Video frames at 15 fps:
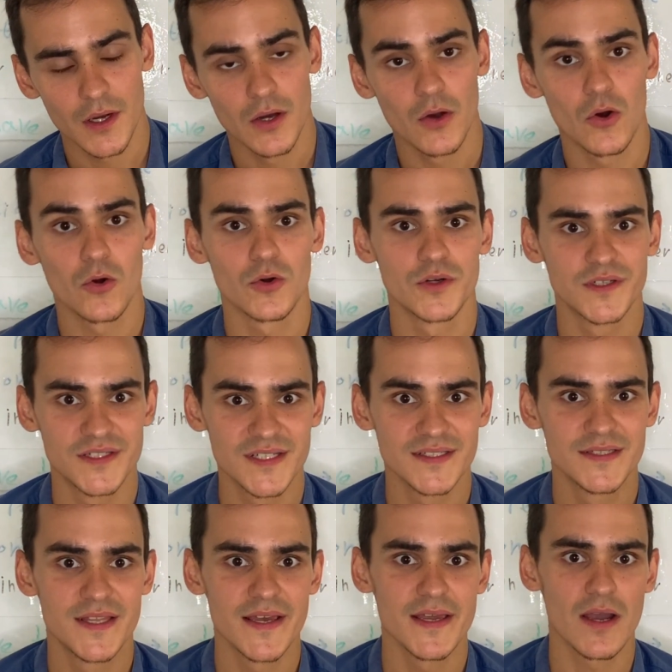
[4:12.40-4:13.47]
or did
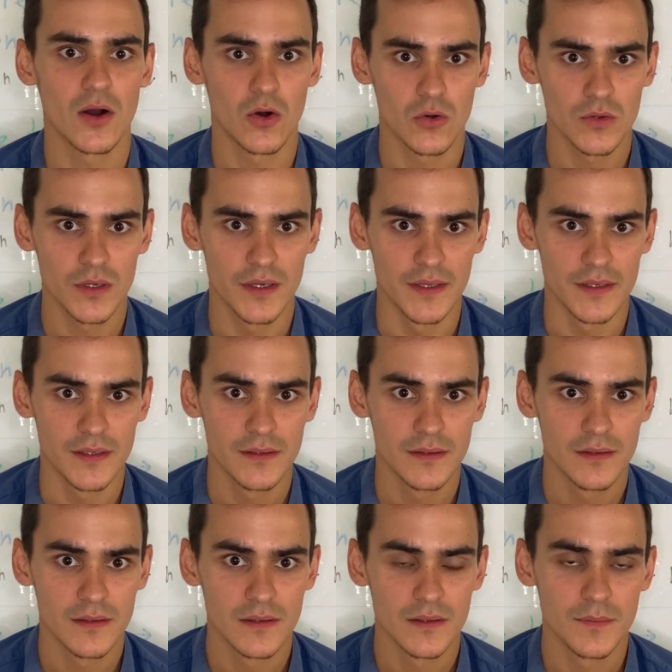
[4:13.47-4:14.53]
they only
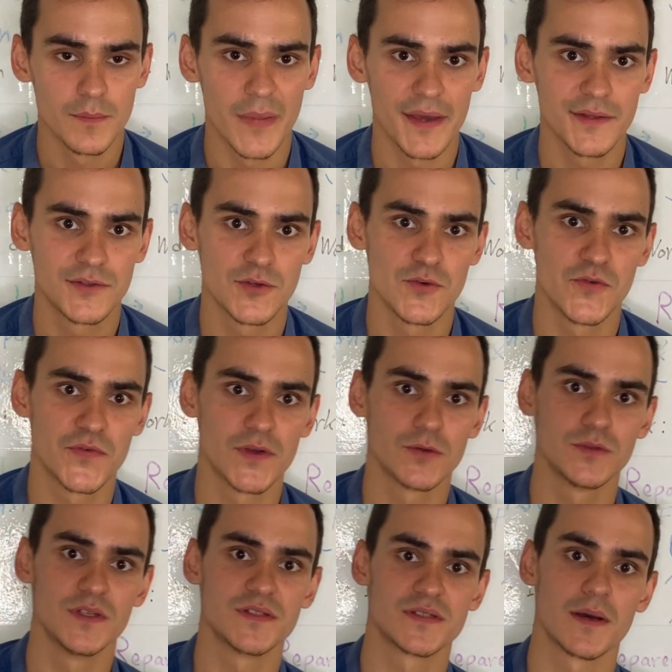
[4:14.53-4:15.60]
make you feel
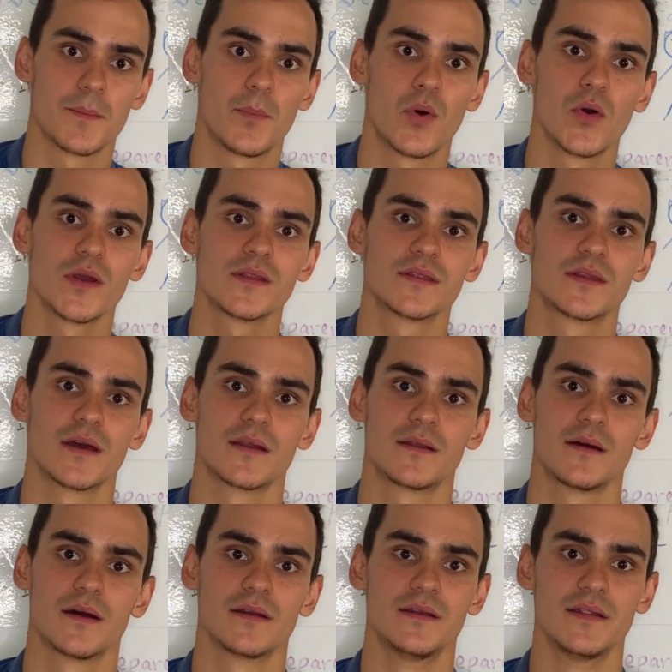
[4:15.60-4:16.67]
disappointed
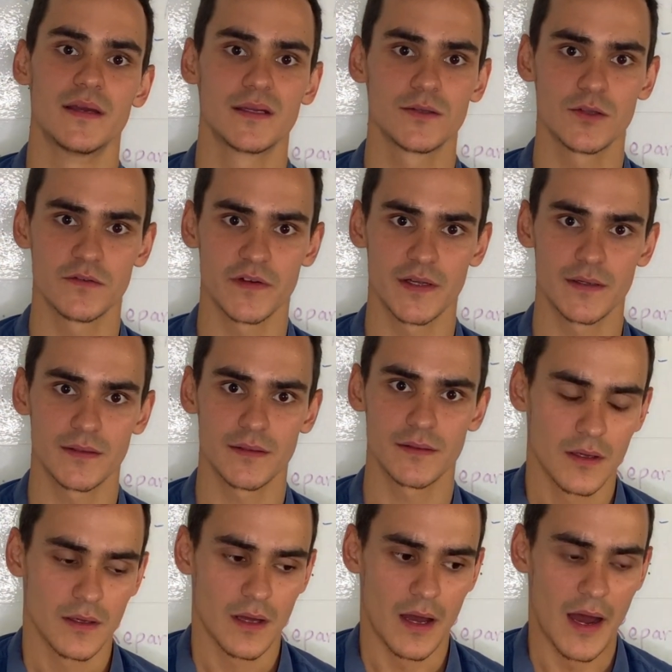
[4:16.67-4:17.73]
at the end of it?
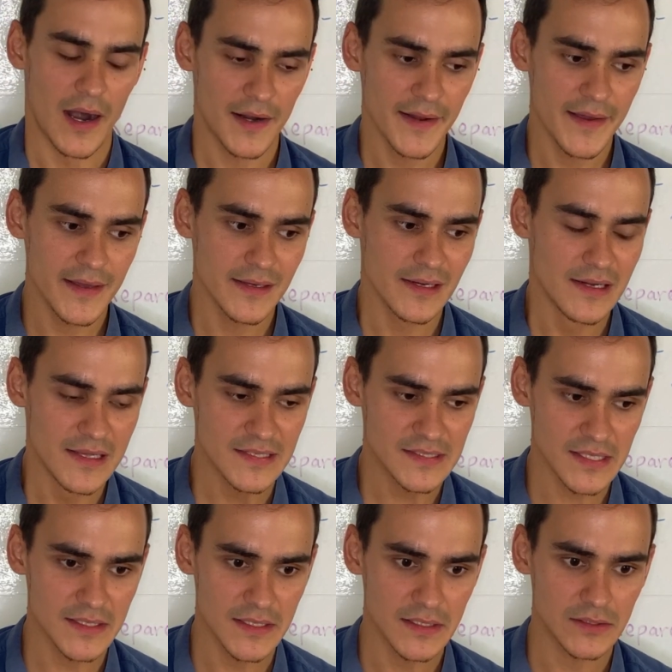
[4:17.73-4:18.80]
Are they
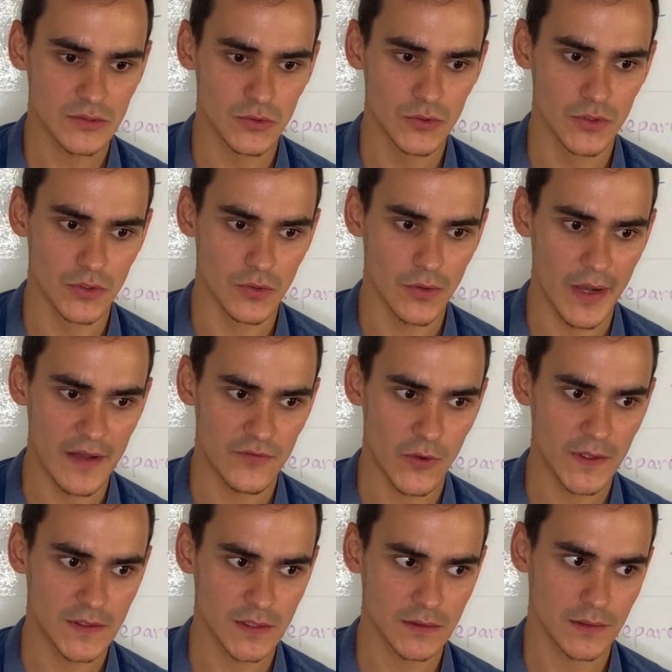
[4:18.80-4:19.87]
listening to you,
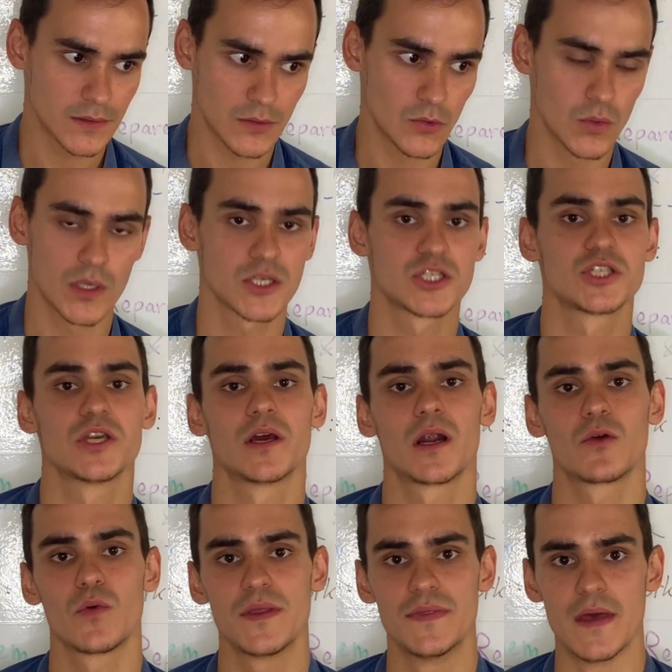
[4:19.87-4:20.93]
everything that you want to share
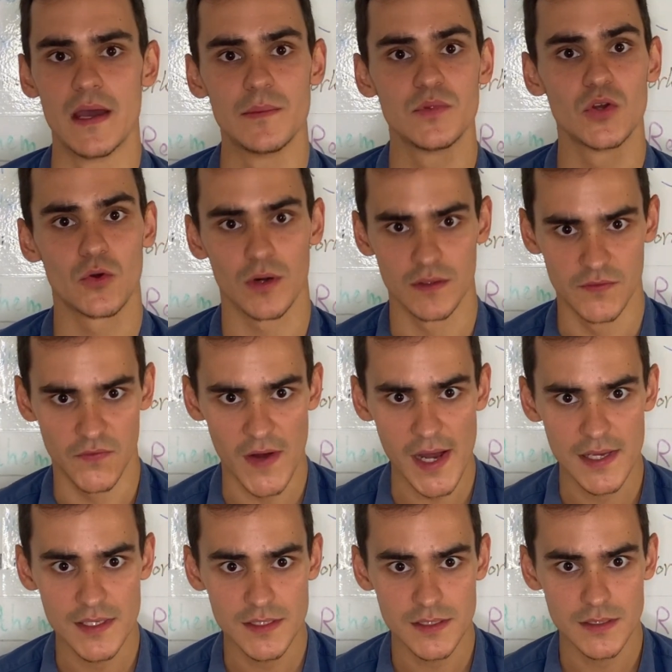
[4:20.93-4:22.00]
with them, your
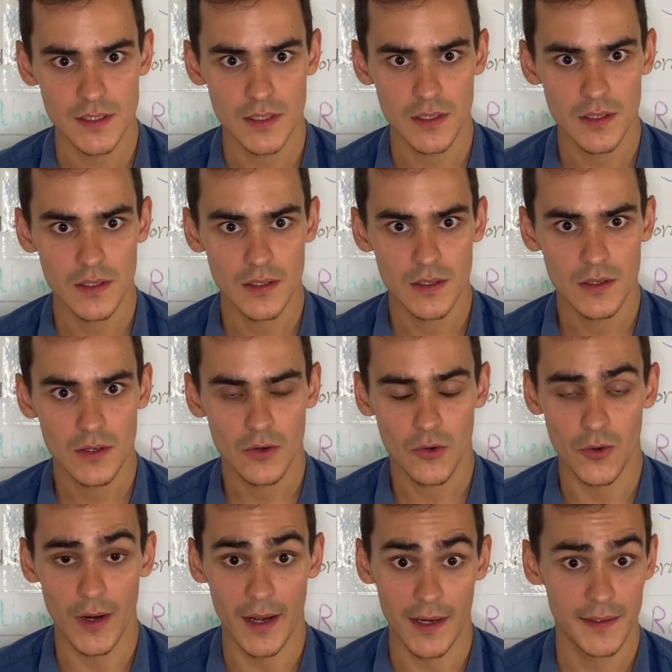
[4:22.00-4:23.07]
advice,
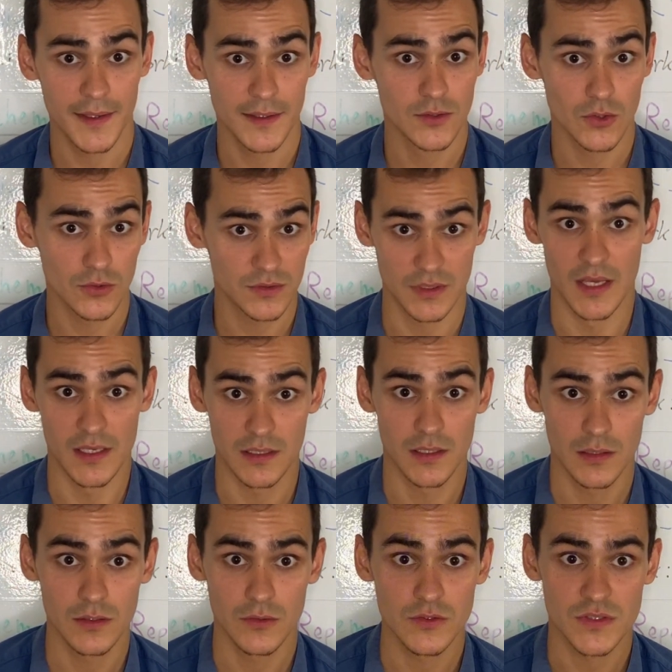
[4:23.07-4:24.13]
or are they not taking
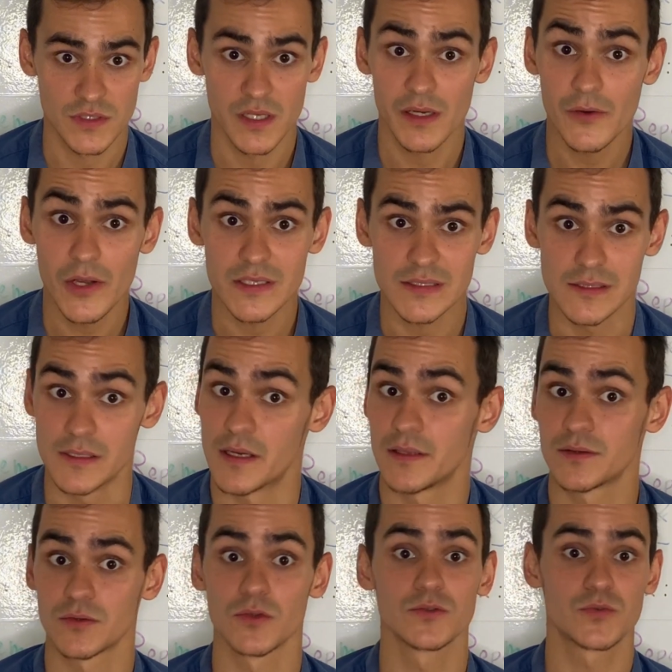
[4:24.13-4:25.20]
you seriously
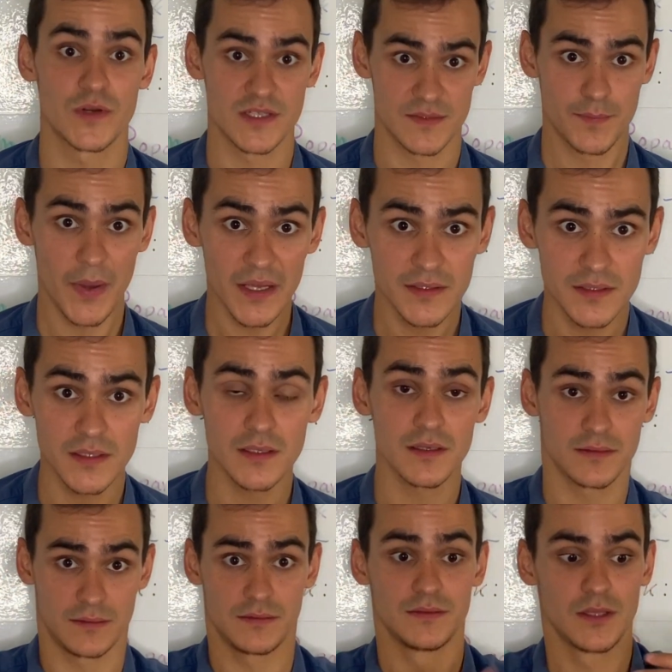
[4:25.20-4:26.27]
and not respecting
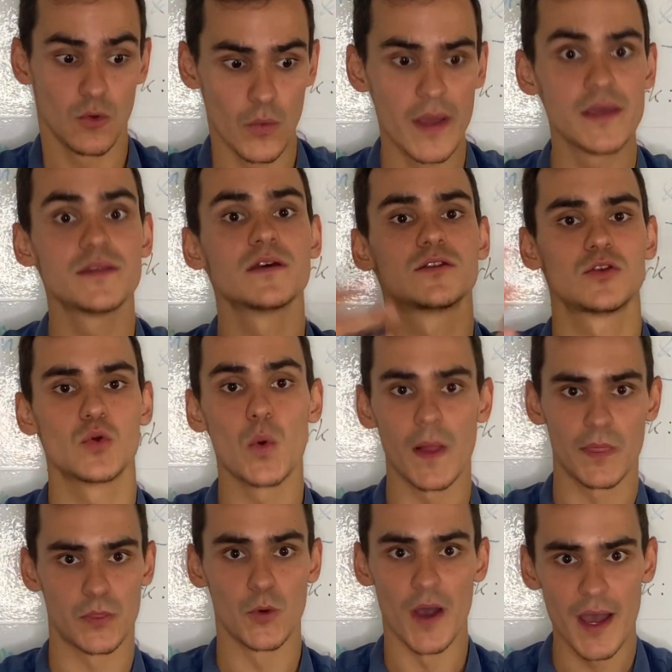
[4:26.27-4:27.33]
the way that you
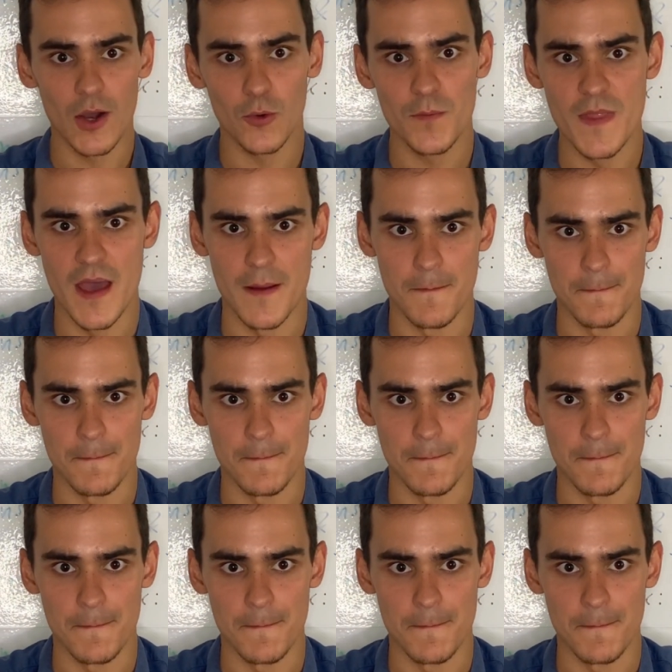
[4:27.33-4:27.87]
want to help them?